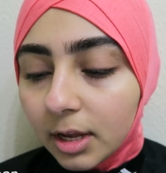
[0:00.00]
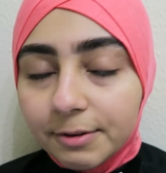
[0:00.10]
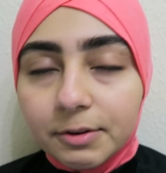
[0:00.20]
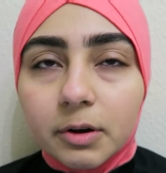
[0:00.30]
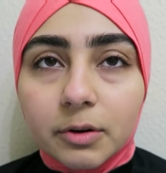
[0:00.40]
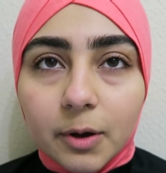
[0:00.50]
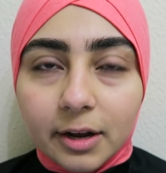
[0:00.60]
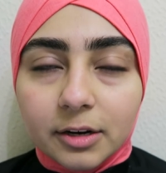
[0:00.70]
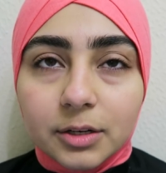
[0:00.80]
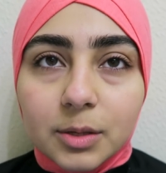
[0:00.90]
if you don't know
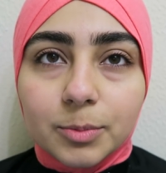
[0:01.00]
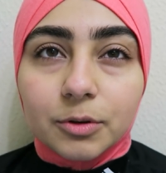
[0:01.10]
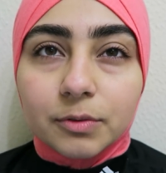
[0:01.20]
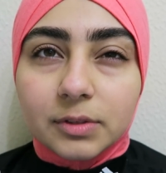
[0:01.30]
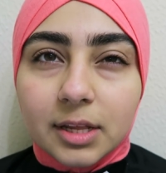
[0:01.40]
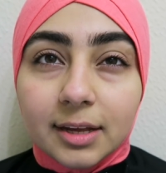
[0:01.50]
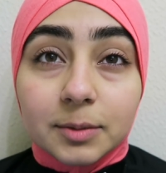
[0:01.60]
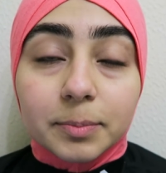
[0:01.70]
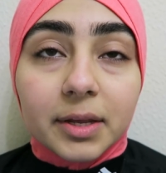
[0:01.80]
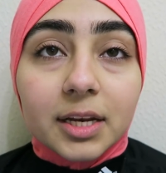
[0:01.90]
how to do the moves, they
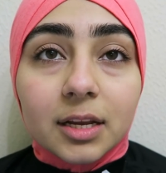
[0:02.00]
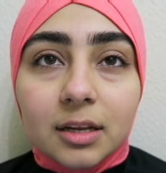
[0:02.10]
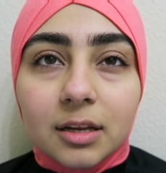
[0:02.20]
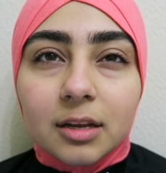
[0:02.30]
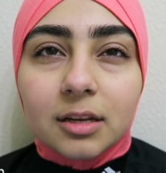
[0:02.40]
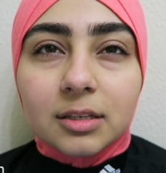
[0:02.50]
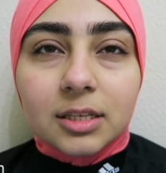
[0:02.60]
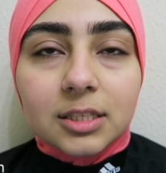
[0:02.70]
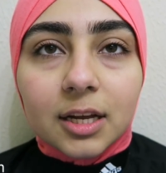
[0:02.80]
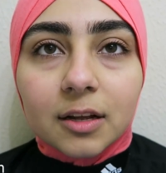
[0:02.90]
explain it in
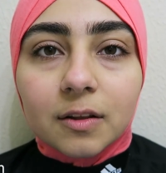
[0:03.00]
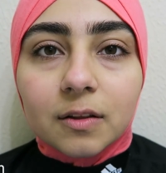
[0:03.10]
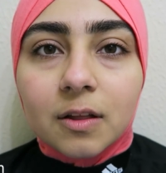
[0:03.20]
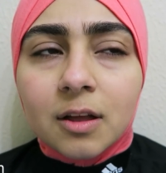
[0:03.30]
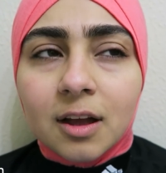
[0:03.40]
detail.